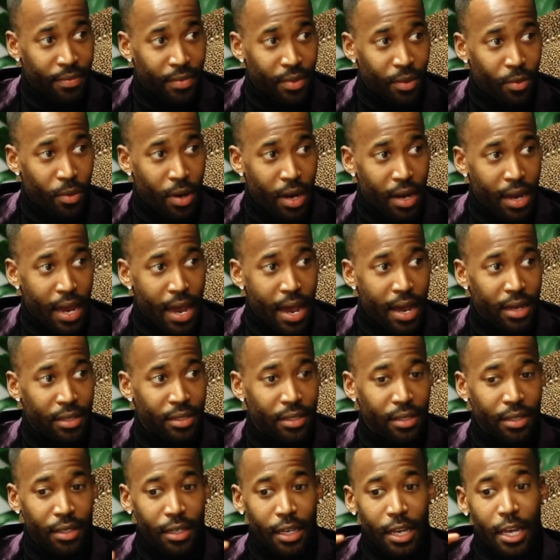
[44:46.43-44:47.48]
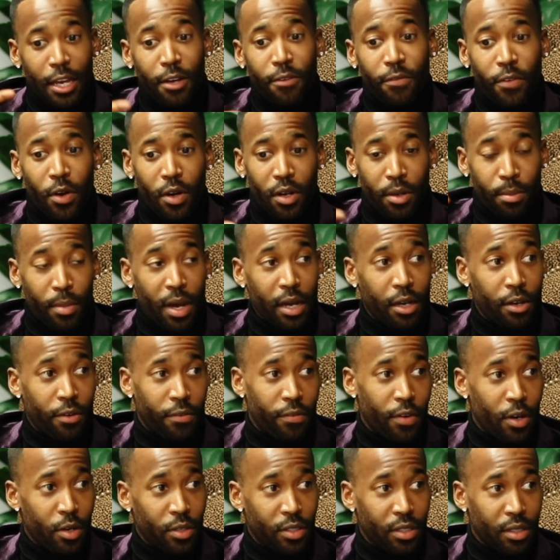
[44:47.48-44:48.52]
right, actually inverted my
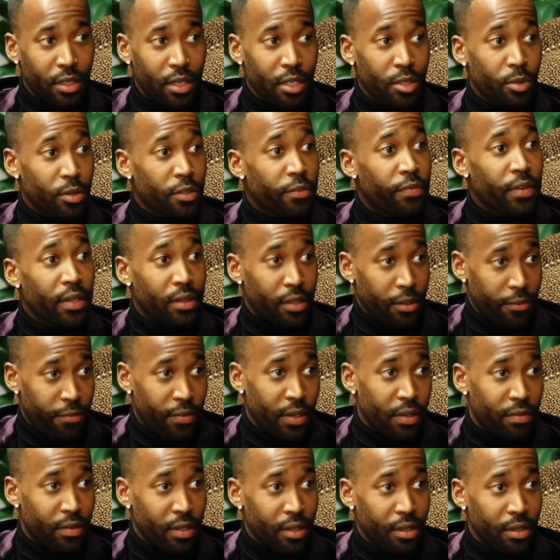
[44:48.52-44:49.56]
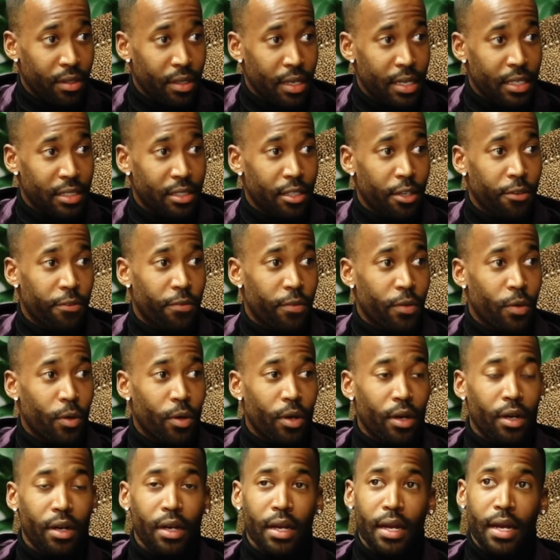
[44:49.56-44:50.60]
conversion because it was 50-50 instead
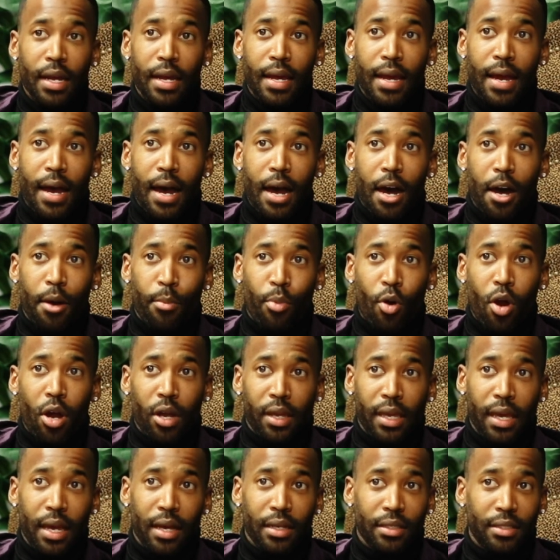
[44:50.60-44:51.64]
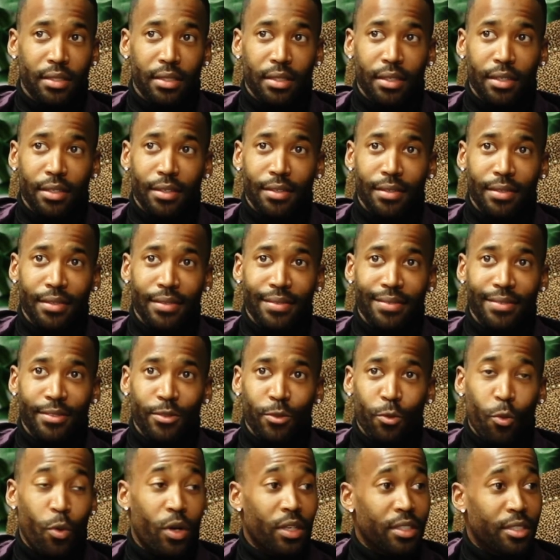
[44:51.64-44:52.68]
for broadcasting
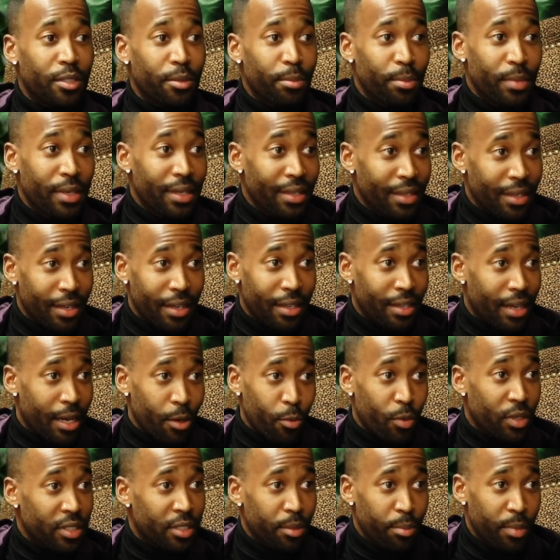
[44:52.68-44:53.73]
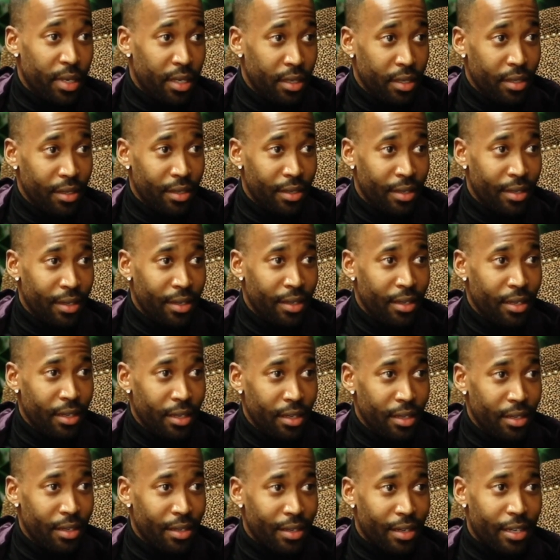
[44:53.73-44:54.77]
one to many,
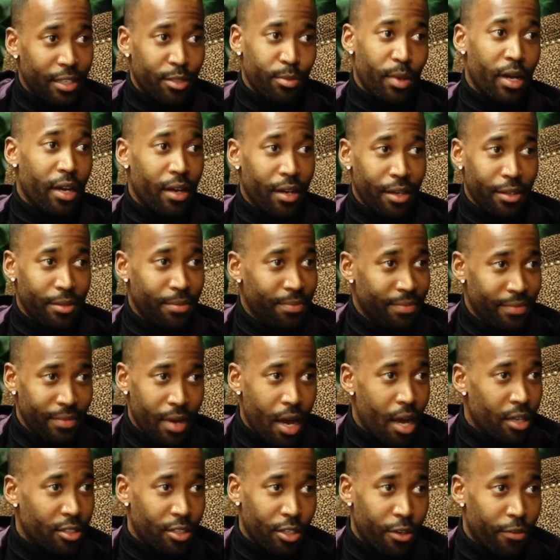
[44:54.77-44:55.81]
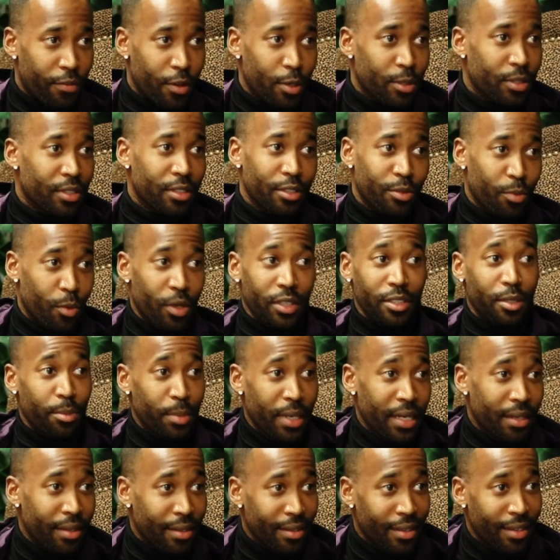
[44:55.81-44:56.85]
because my odds of conversion is 1 to
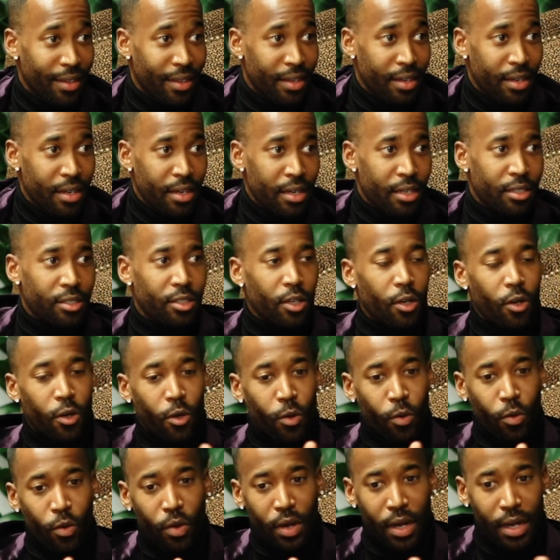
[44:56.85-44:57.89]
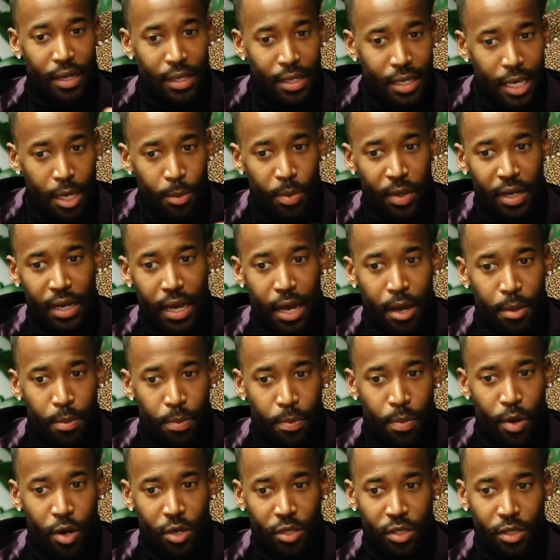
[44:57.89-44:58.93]
many. Yeah. So keeping that
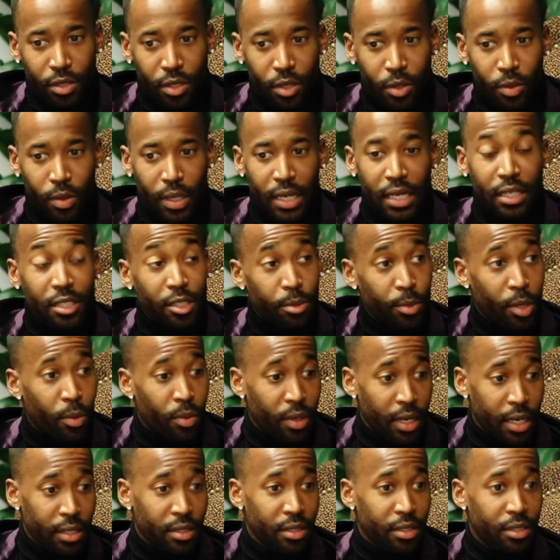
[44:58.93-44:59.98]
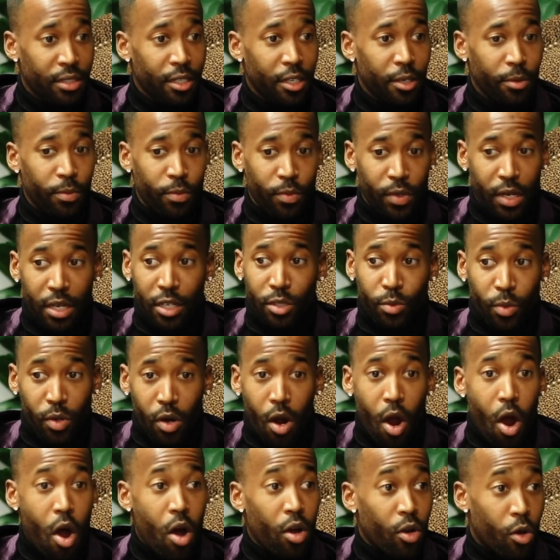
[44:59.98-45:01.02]
personal, intimate relationship, because we're
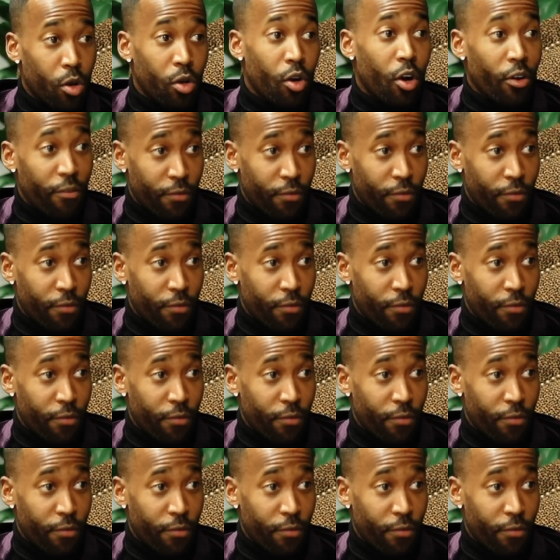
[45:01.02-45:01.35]
all on our